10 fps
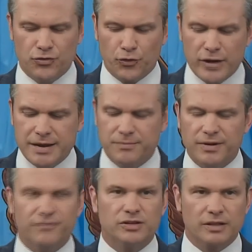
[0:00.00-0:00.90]
It
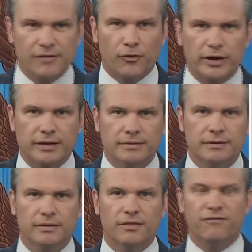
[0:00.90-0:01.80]
involved more than
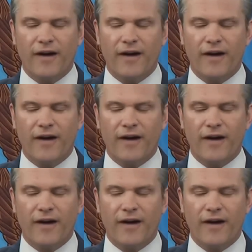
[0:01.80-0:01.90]
125